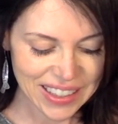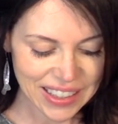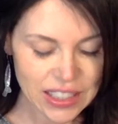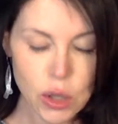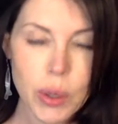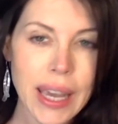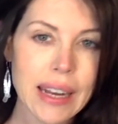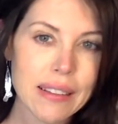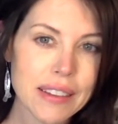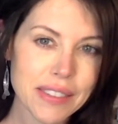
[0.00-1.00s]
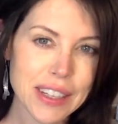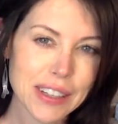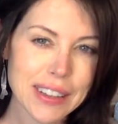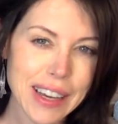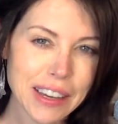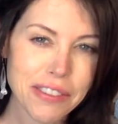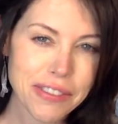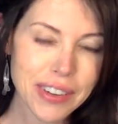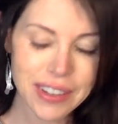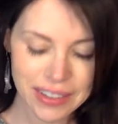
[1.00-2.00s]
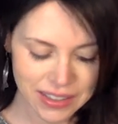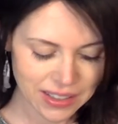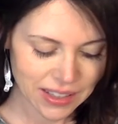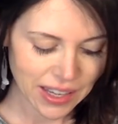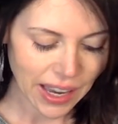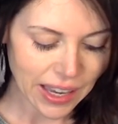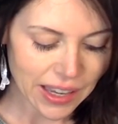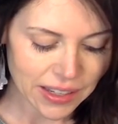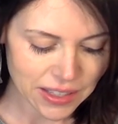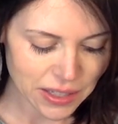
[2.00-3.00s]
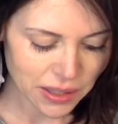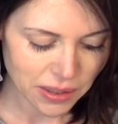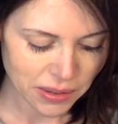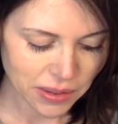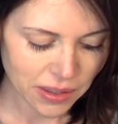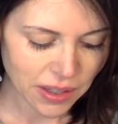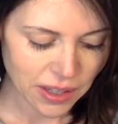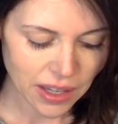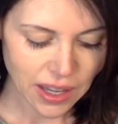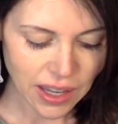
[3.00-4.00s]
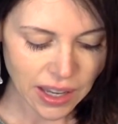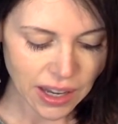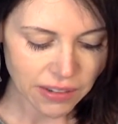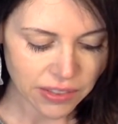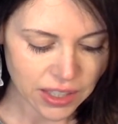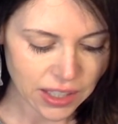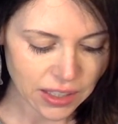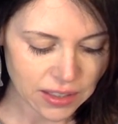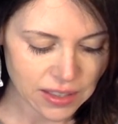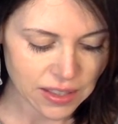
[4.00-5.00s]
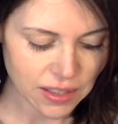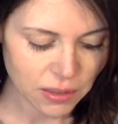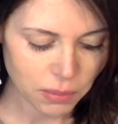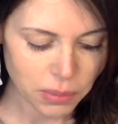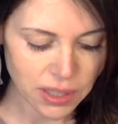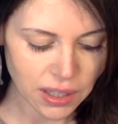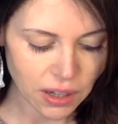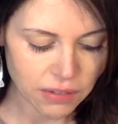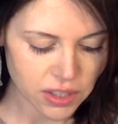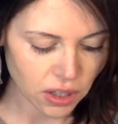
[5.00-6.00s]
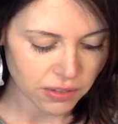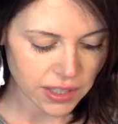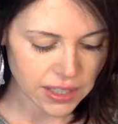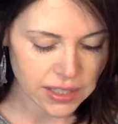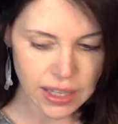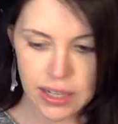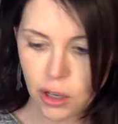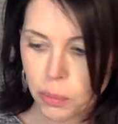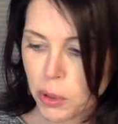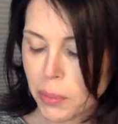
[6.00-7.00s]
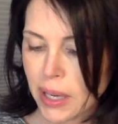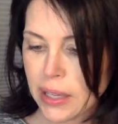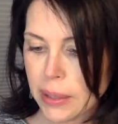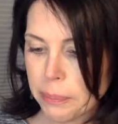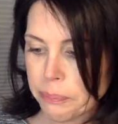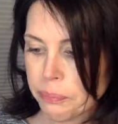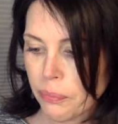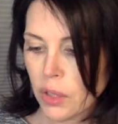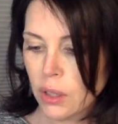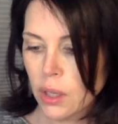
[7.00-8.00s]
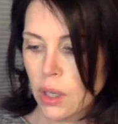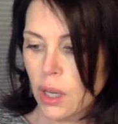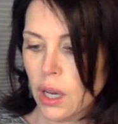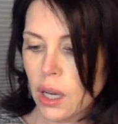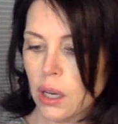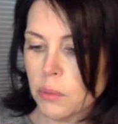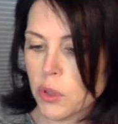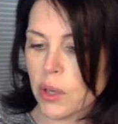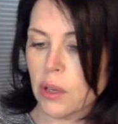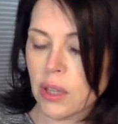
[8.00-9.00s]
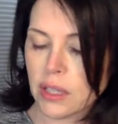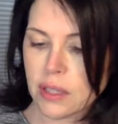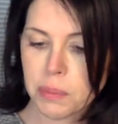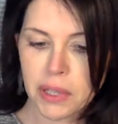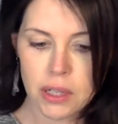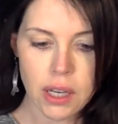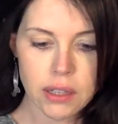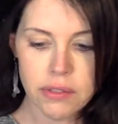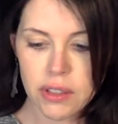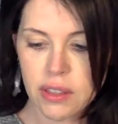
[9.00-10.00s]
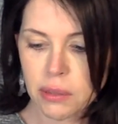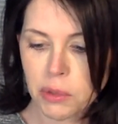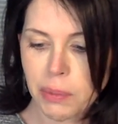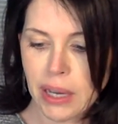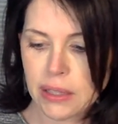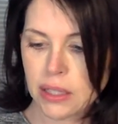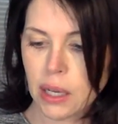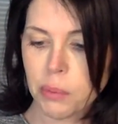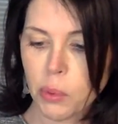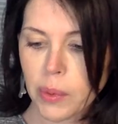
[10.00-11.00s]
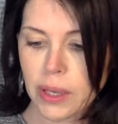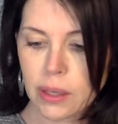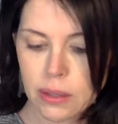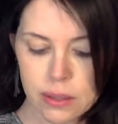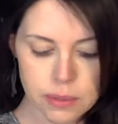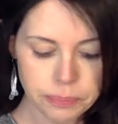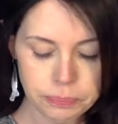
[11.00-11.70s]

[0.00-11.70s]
It's okay to live the good life and have things be of service and help humanity. So I know that's been kind of the theme the past couple weeks.